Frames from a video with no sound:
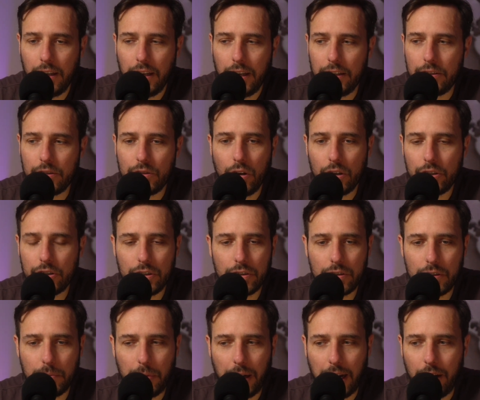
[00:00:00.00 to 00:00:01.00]
it's not
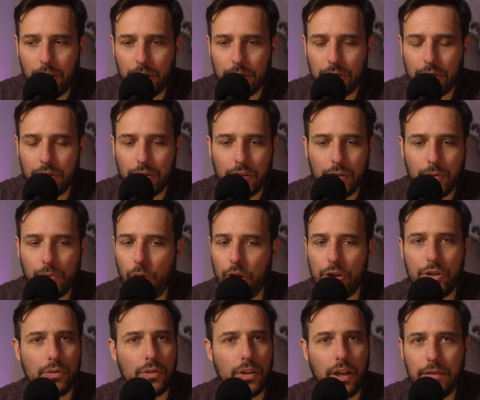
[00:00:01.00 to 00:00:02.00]
just about
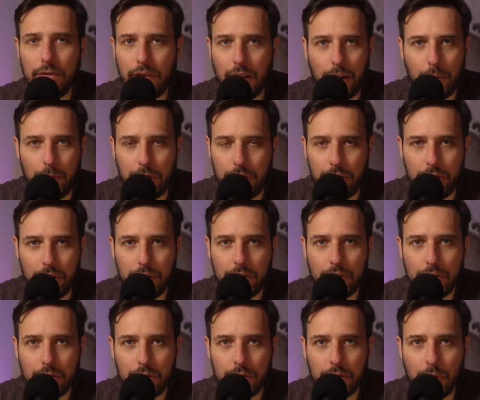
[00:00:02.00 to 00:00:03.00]
what your love language
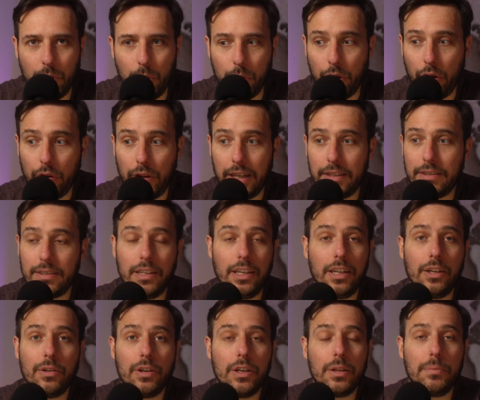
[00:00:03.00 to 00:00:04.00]
is, although that's an
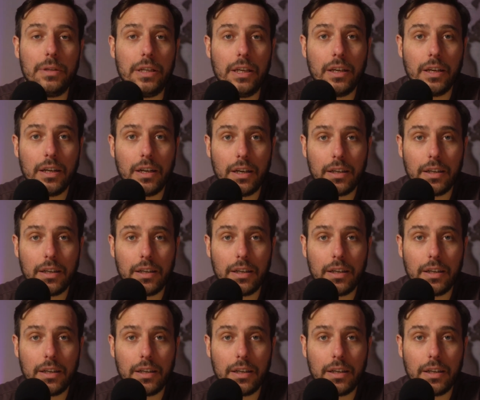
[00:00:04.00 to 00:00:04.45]
incredibly